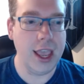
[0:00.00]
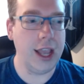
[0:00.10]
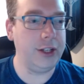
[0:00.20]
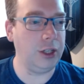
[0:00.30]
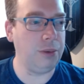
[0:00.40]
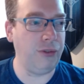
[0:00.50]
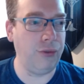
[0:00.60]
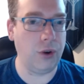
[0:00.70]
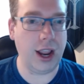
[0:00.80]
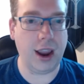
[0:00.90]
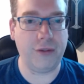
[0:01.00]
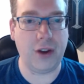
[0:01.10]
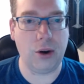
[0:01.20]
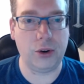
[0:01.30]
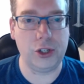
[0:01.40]
and it took me 4.5
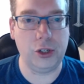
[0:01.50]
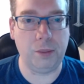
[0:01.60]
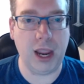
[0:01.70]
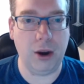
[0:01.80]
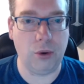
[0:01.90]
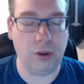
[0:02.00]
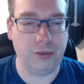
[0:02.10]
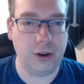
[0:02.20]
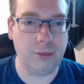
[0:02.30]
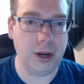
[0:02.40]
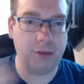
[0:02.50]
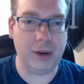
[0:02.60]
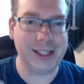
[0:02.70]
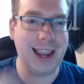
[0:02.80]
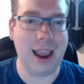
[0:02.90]
hours to do payroll for
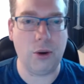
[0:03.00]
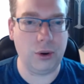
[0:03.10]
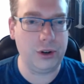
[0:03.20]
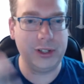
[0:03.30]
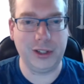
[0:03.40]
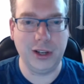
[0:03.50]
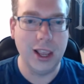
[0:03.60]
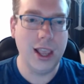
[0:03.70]
everybody's hours and